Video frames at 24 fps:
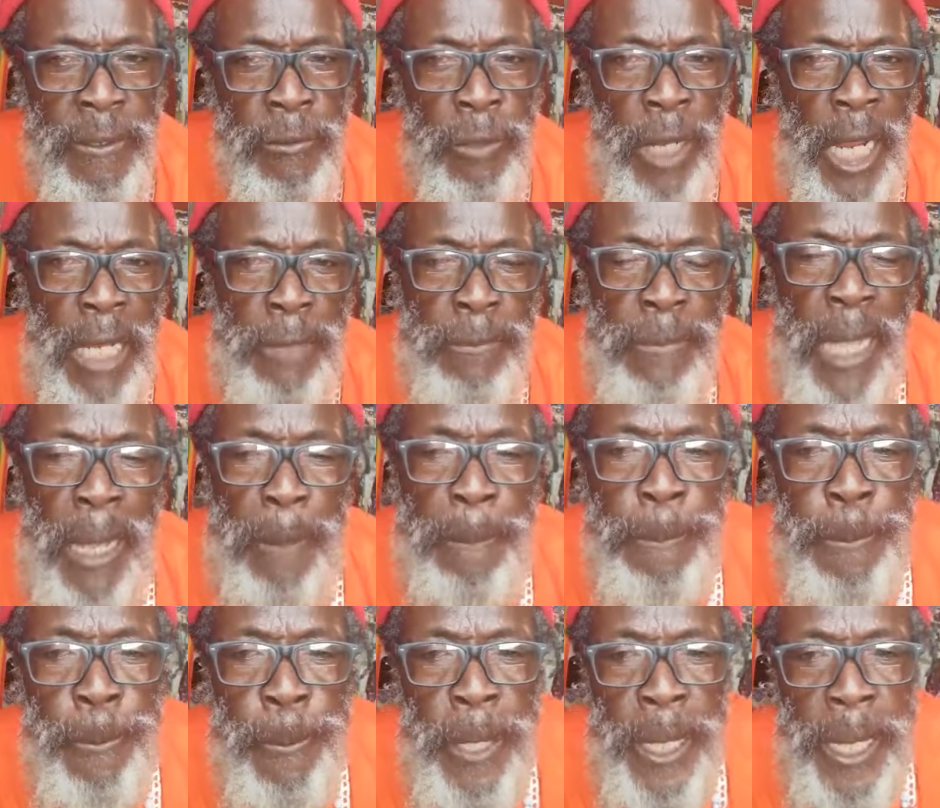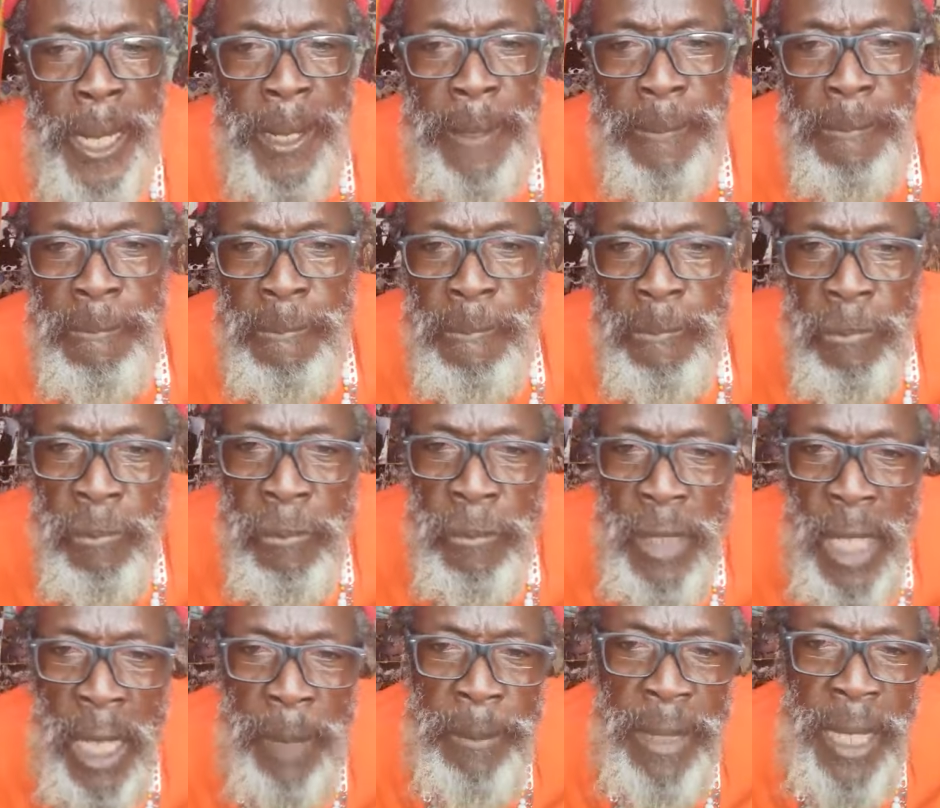While me I pray,
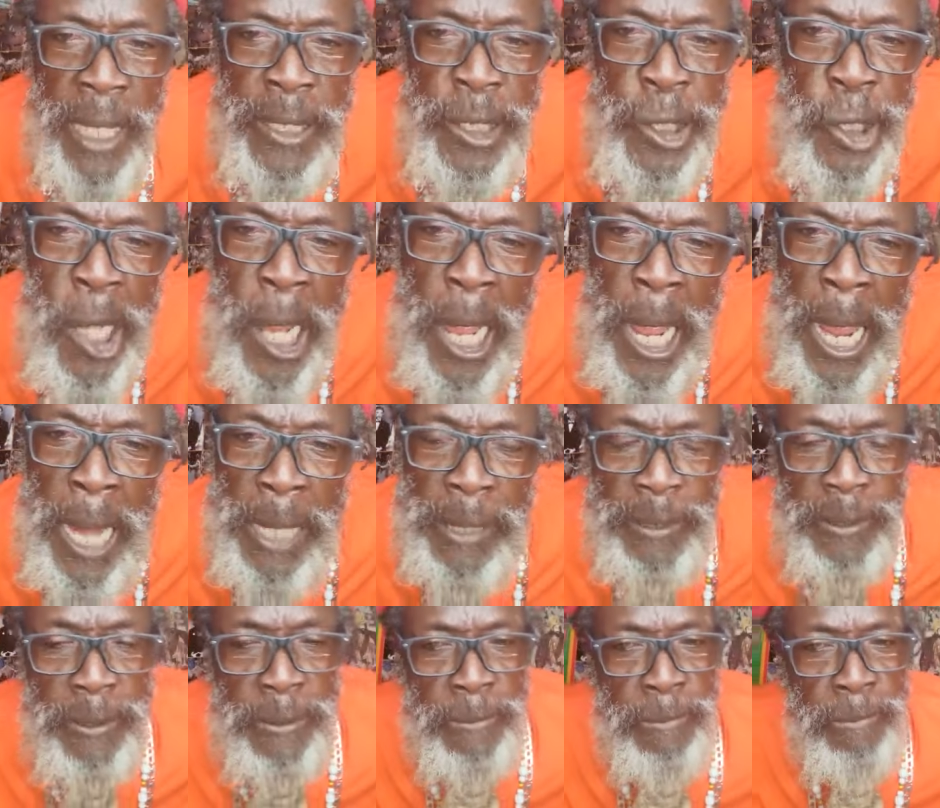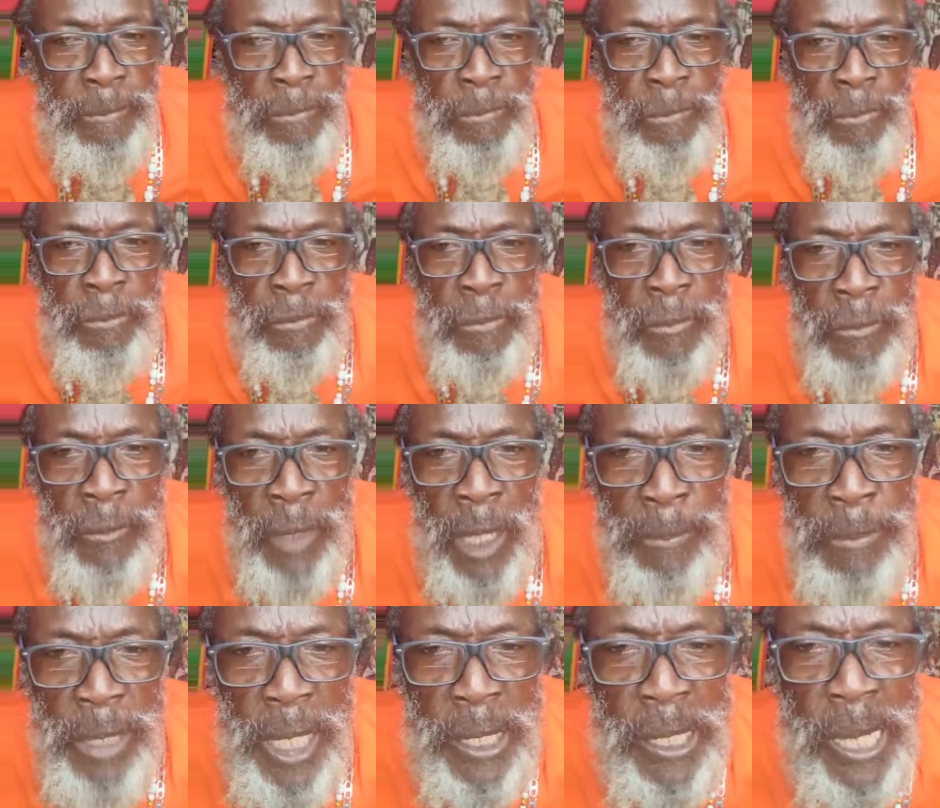and me I chant,
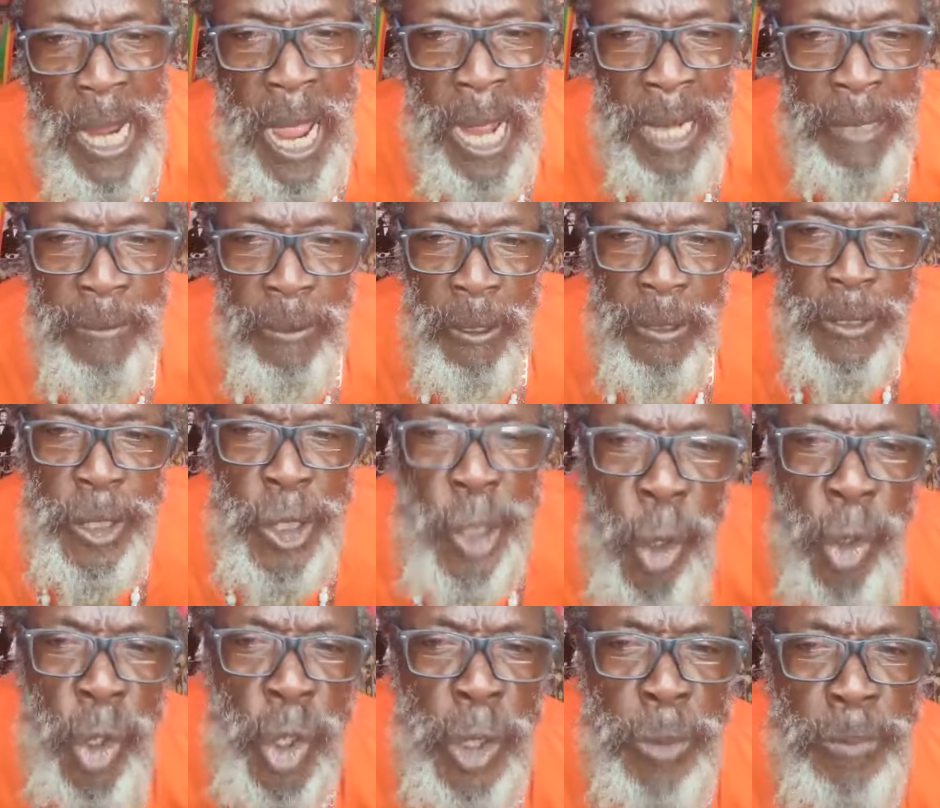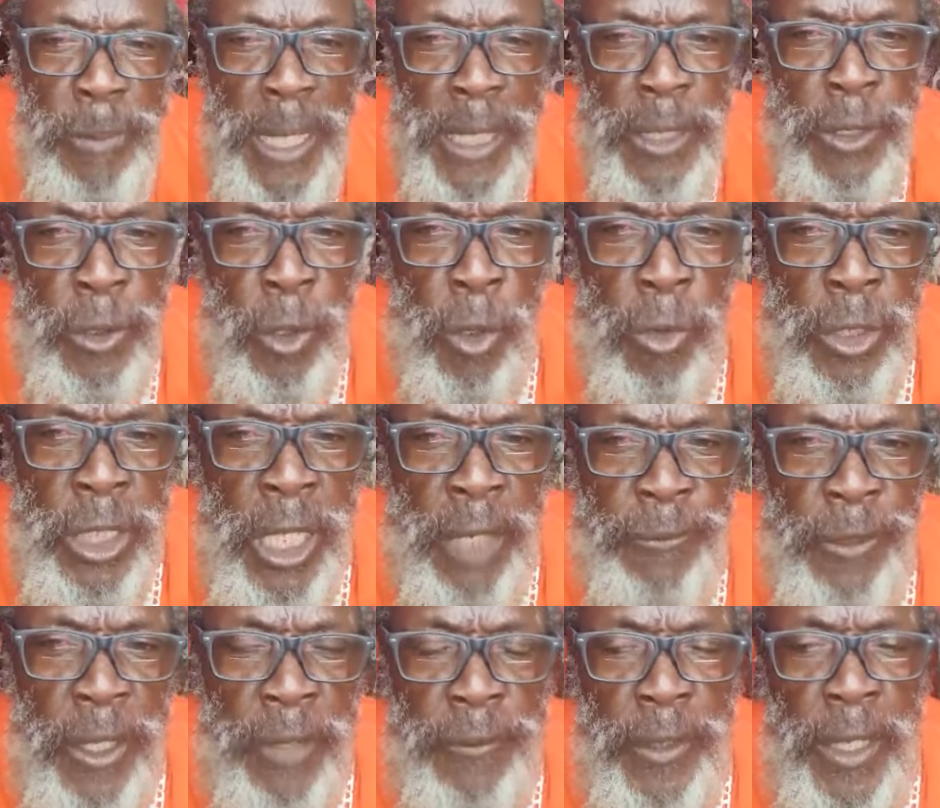and me I call down judgment
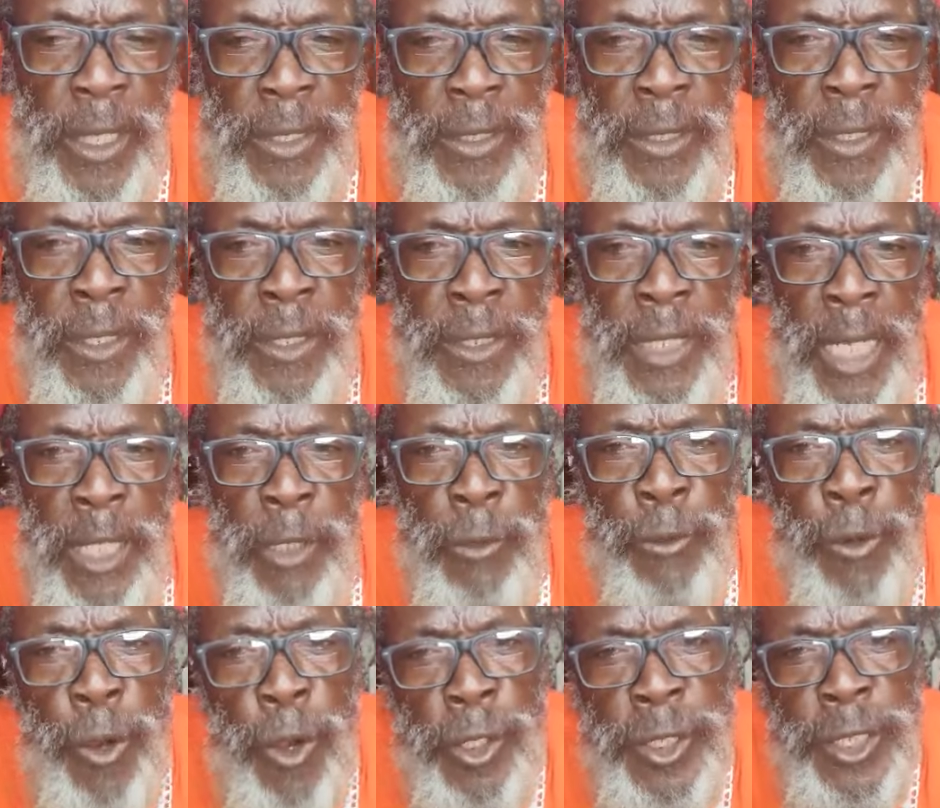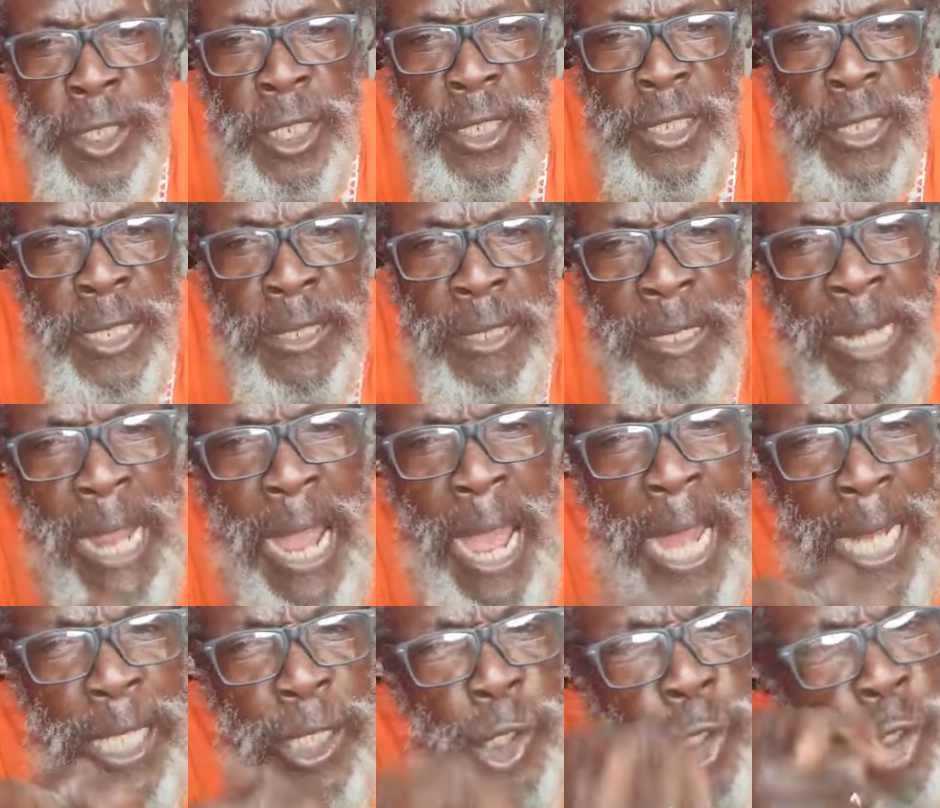out of heaven, that the world see say you're
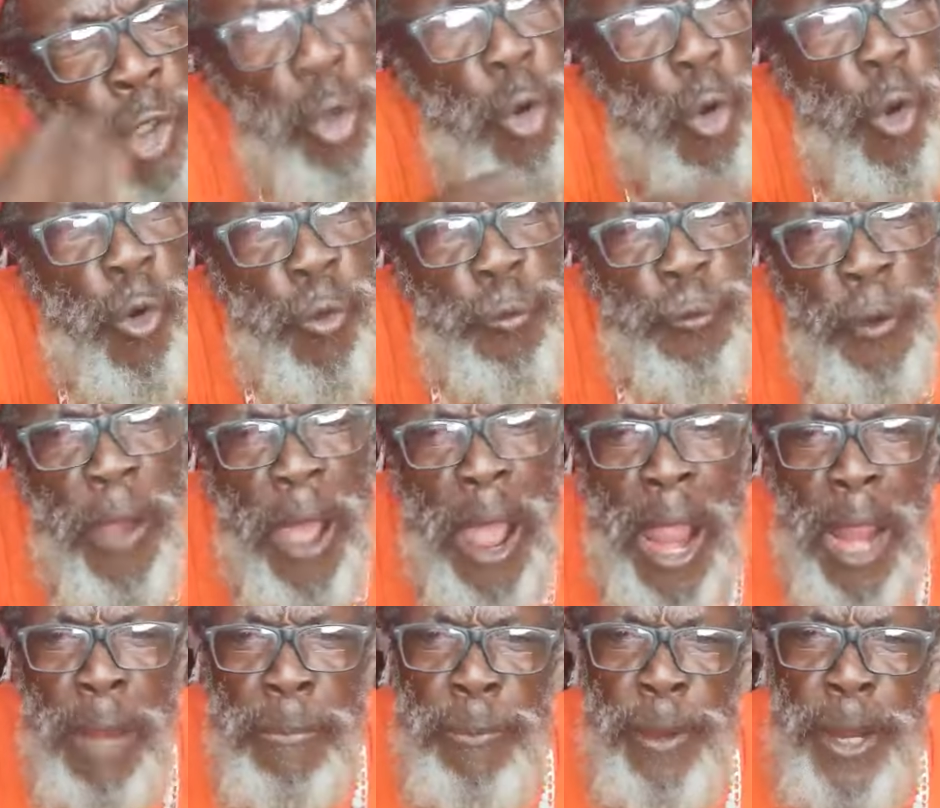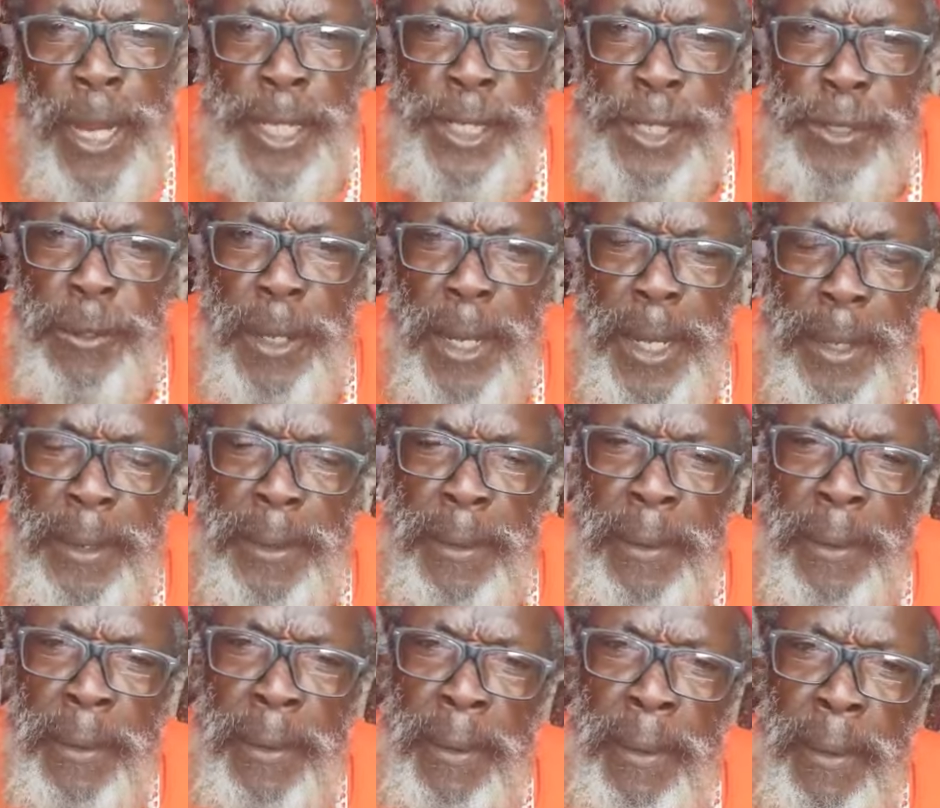gone too far, brethren.